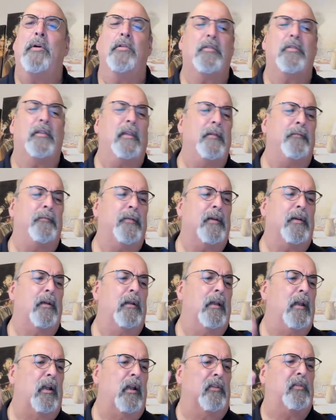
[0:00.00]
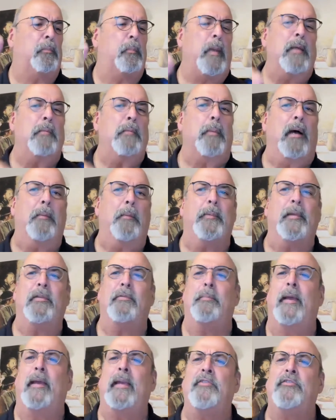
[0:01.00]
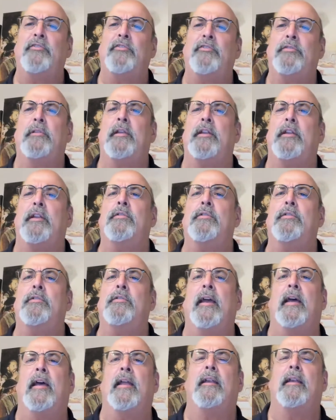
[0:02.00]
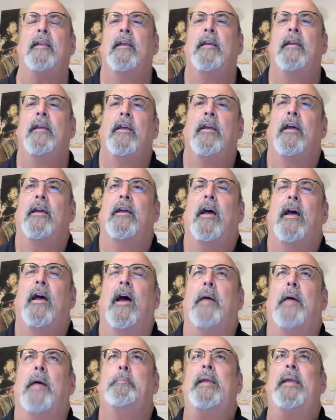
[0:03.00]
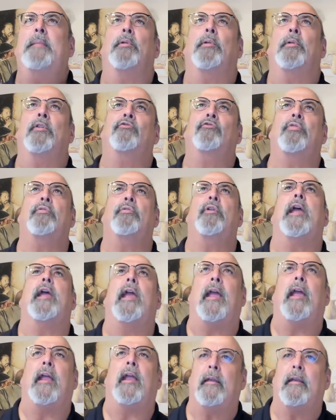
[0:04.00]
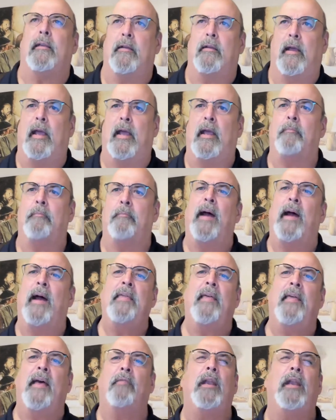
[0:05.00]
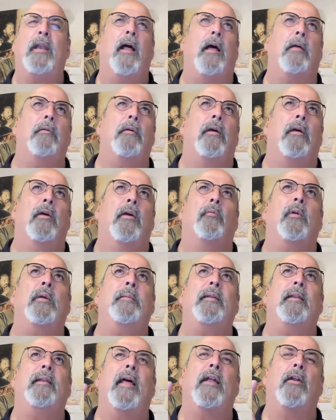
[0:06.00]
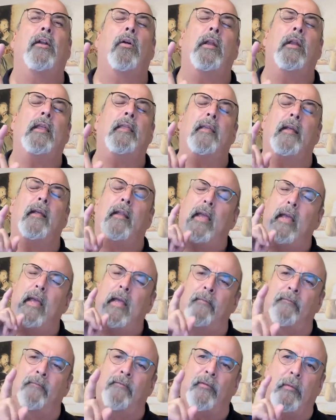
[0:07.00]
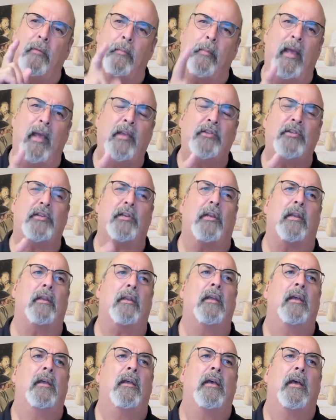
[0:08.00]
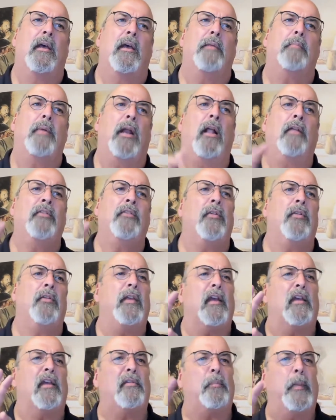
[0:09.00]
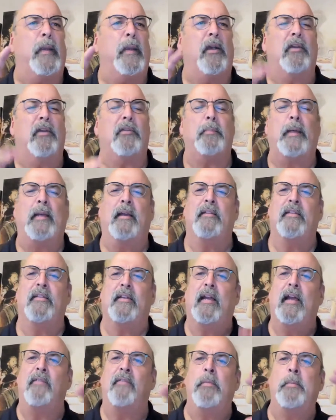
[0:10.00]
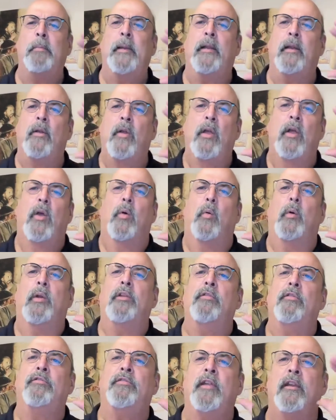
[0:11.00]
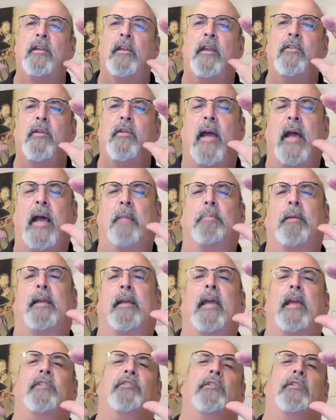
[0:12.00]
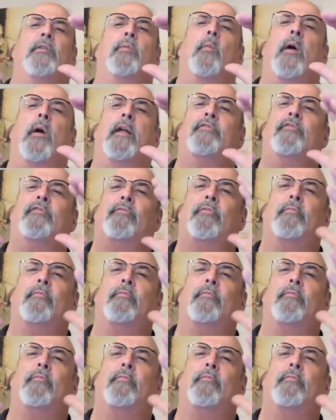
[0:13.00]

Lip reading: difficult little speed bump is making sure that you get people trained. And by that, we mean not only the information, but also the experience, because the government, when you send in your application, wants three